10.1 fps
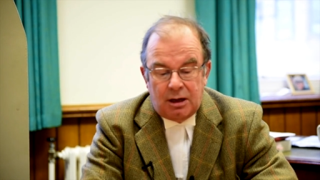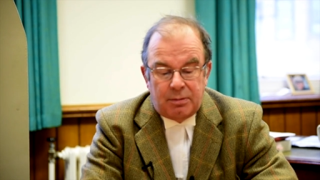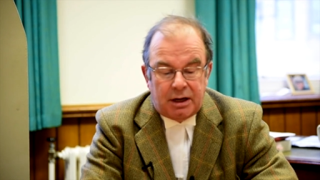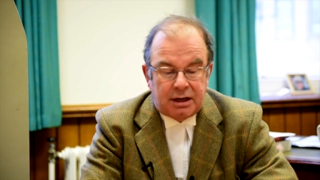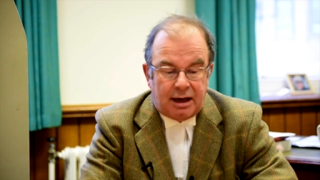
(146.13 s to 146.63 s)

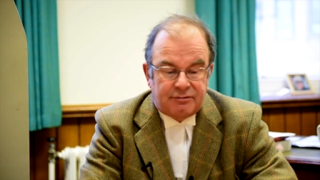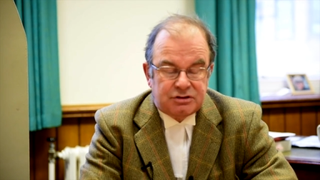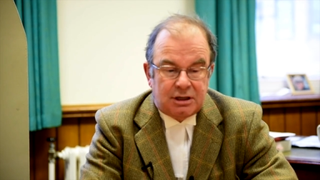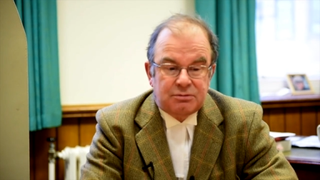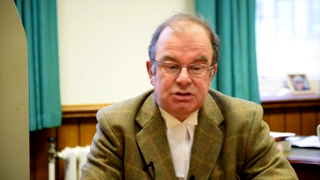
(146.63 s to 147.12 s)
but have
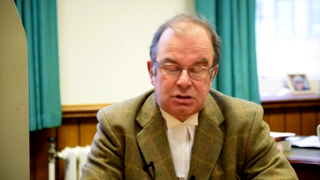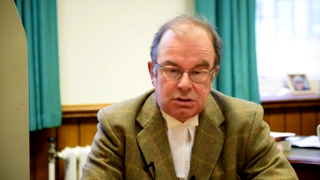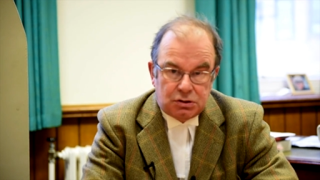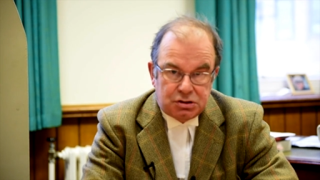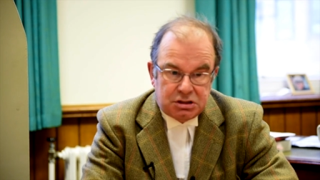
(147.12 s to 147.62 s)
some
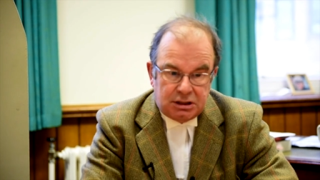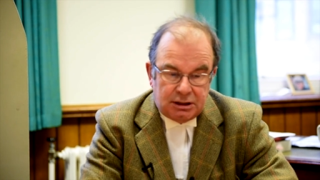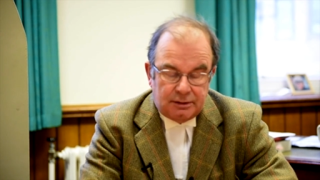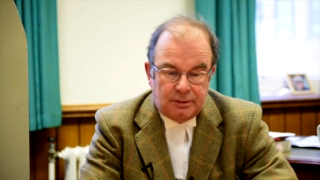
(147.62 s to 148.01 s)
security